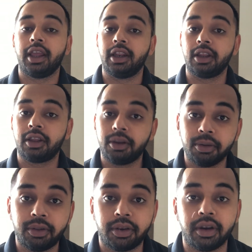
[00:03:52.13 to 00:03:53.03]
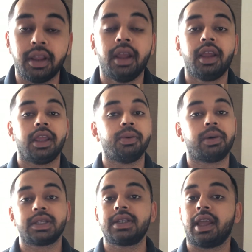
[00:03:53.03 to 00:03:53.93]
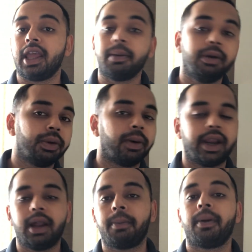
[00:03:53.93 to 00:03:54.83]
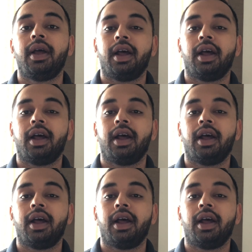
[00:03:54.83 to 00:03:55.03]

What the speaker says: In Q3, he wasn't able to wind up